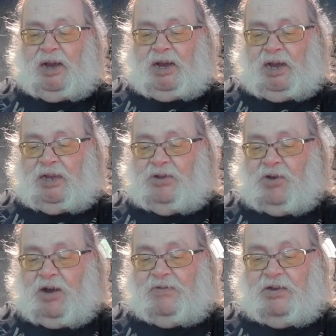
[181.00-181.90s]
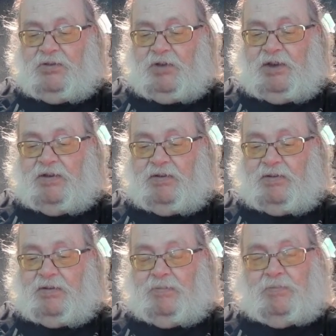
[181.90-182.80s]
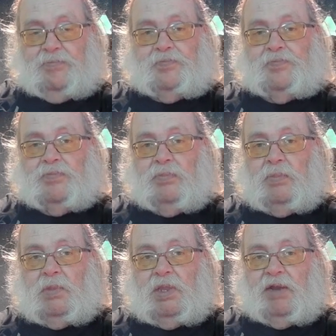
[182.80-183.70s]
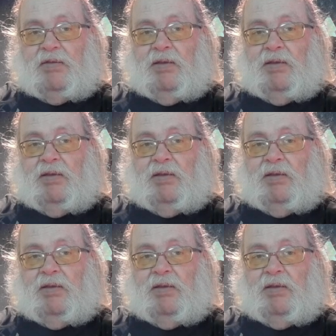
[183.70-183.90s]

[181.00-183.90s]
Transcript: and you're off to the races. That's